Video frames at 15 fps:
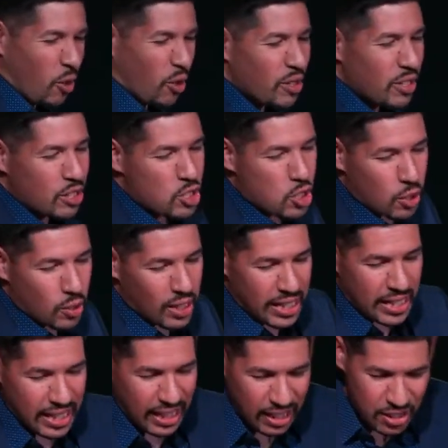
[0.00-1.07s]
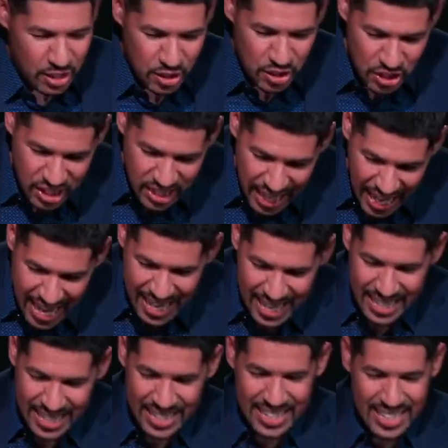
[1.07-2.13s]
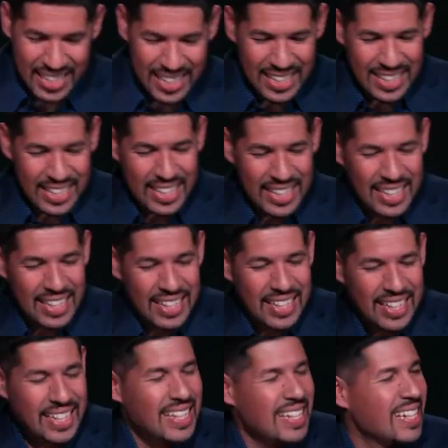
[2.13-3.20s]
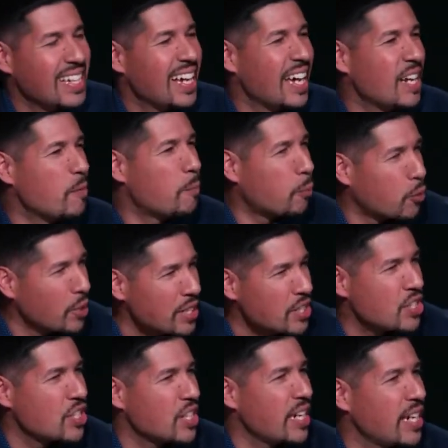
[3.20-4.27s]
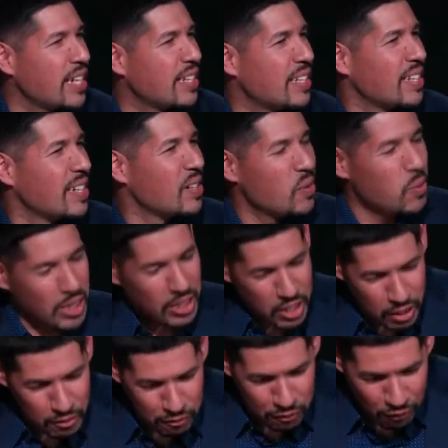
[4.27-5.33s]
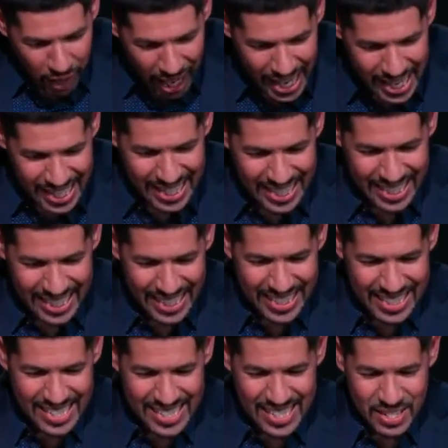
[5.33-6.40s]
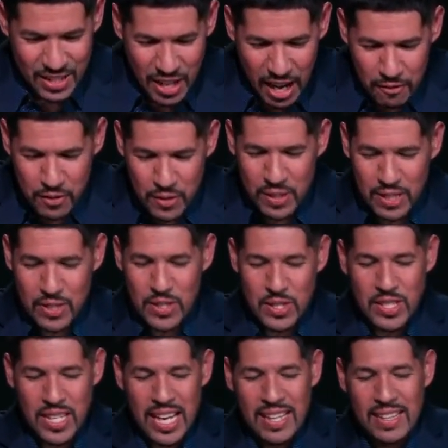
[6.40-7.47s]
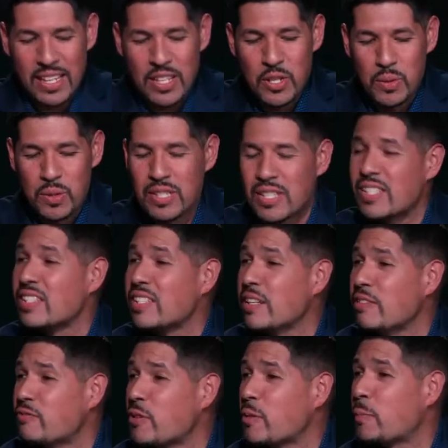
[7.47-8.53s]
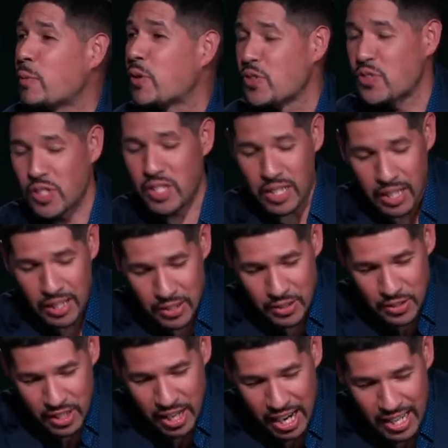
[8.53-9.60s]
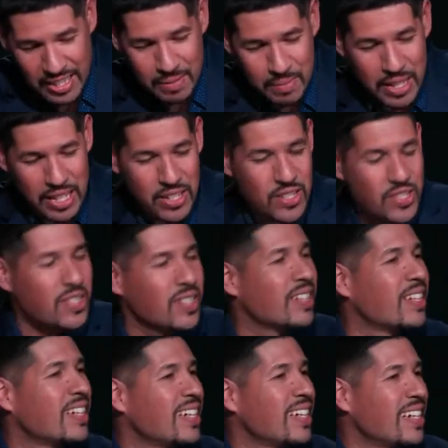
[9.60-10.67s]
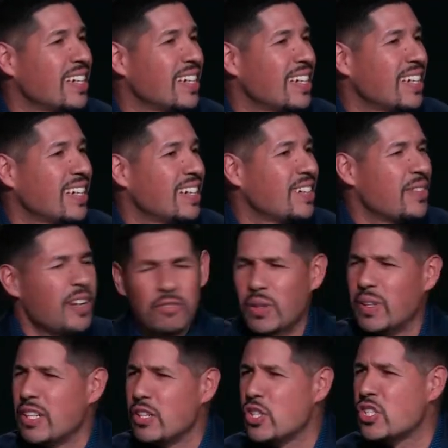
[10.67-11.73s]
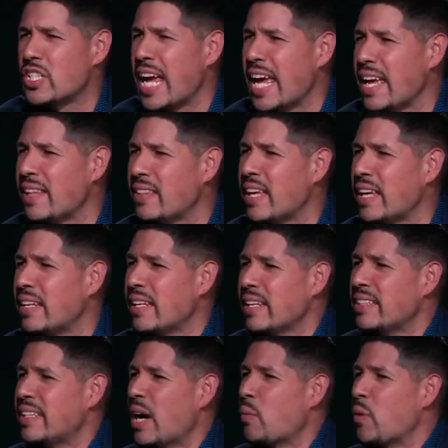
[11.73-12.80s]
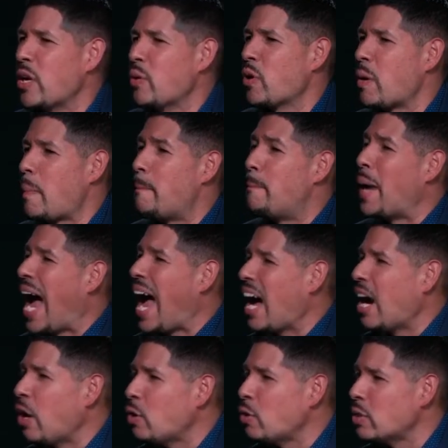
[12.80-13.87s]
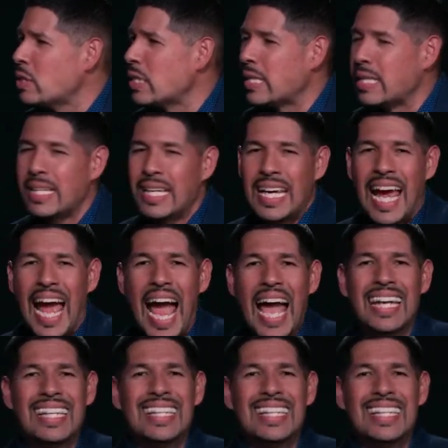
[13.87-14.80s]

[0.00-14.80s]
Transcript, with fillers: order to truly understand and appreciate what Good Friday is, is you have to understand that you're a sinful person under condemnation. We have to understand that, that we were bound and